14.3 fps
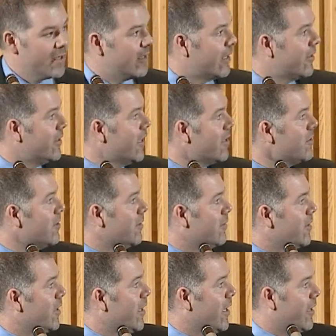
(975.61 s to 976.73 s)
Now, the other
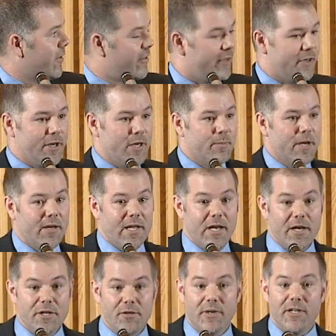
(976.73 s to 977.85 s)
theory about
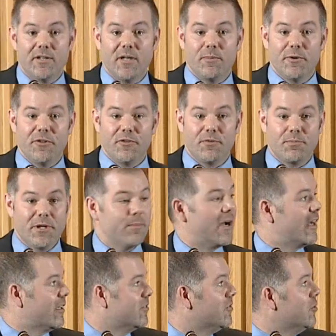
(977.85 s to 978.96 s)
how you ended up with this
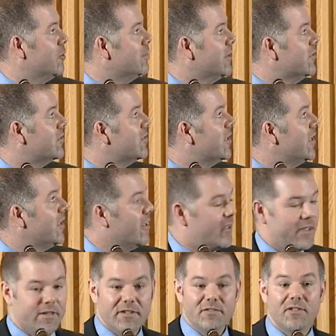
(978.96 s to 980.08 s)
prebiotic soup is
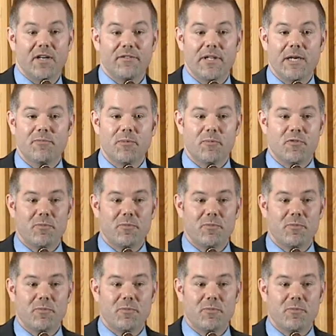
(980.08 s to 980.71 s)
that this stuff came from